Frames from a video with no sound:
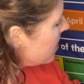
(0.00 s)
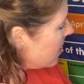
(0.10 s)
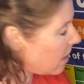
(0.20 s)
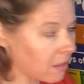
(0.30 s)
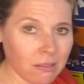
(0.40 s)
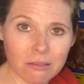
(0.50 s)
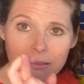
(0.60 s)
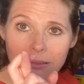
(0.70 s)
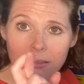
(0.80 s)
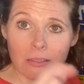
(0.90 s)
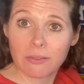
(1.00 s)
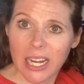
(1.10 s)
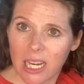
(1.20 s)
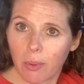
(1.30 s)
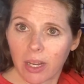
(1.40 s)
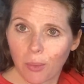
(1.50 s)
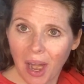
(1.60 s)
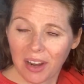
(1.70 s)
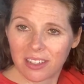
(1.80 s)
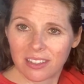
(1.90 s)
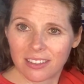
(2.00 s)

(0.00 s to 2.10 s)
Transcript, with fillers: Is it er, er, rainy where you are?